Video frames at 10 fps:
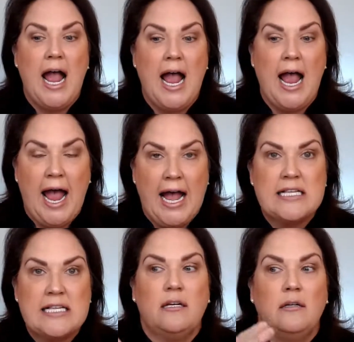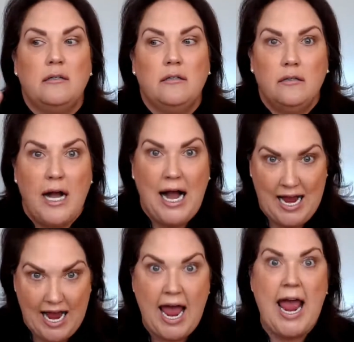As I
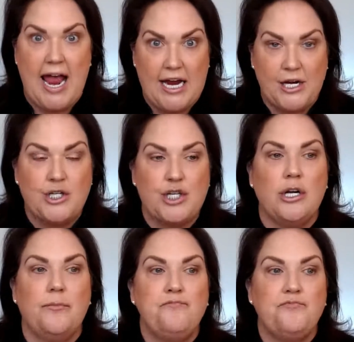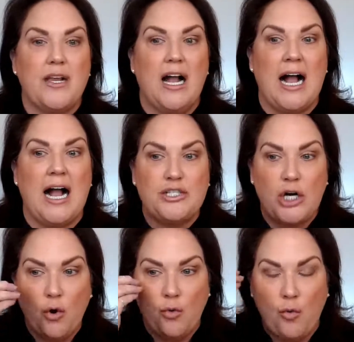age, I
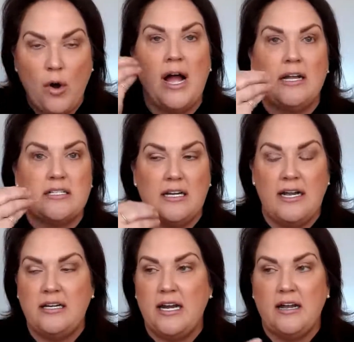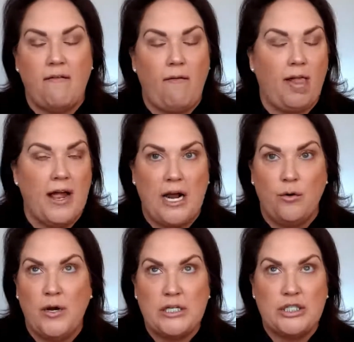don't want and and I
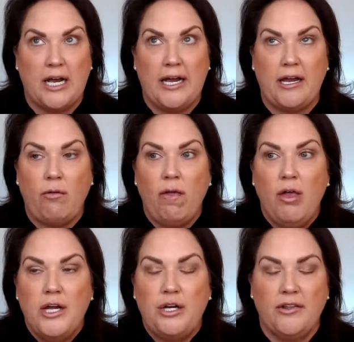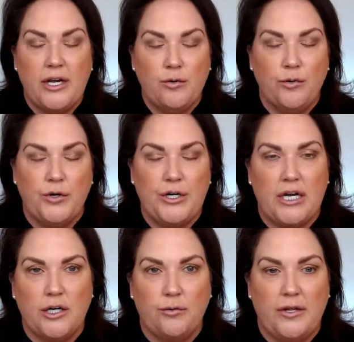wish I, you know, I think when we're
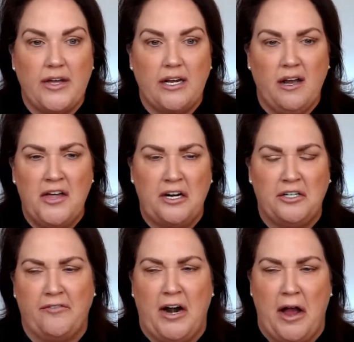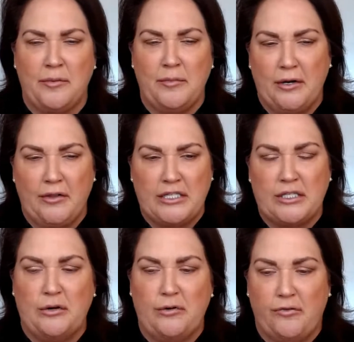younger we think, "Oh, that'll never happen to me," or "That's
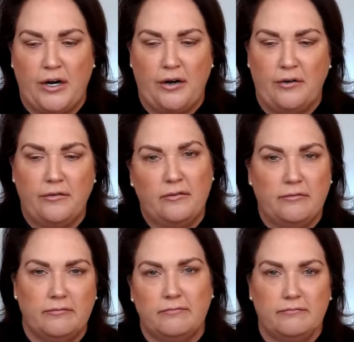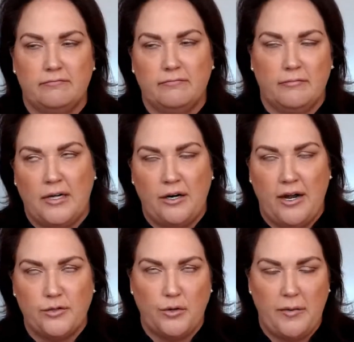so far I don't have
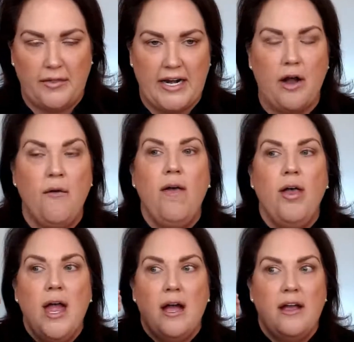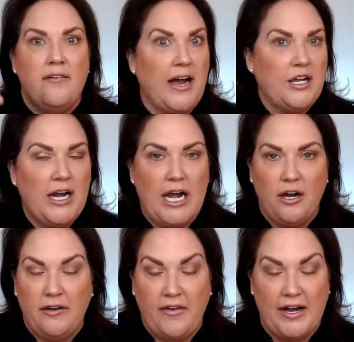to worry about that now." If I could air
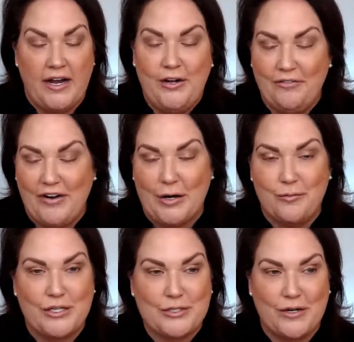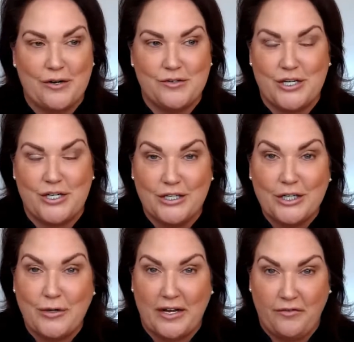if I could have airbrushed when I was younger,
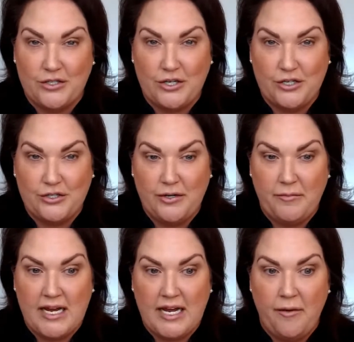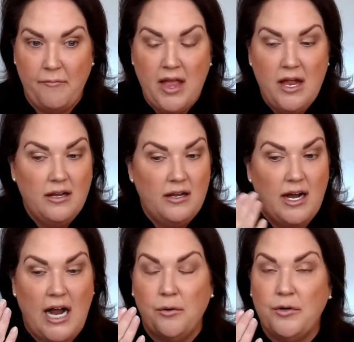when I first started doing makeup,
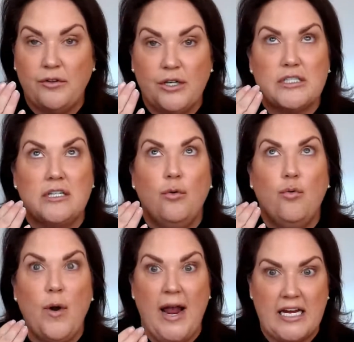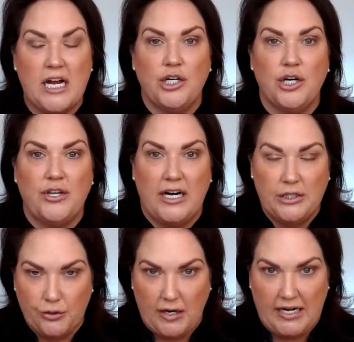I would have looked way younger than I
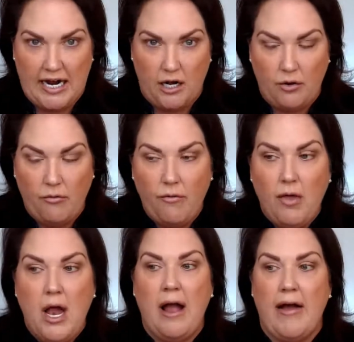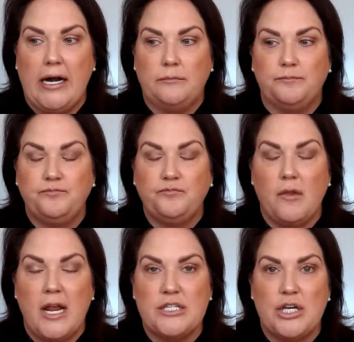do right now. Um,
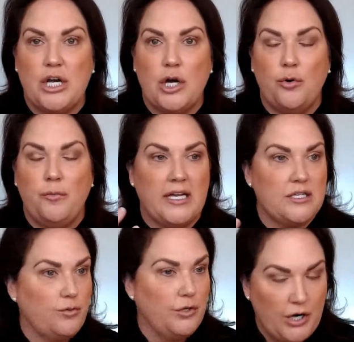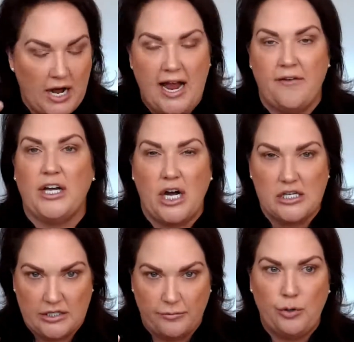and so because we're not having that
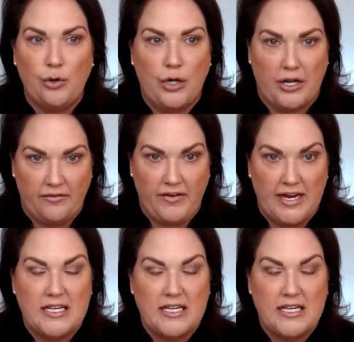constant pull on our face.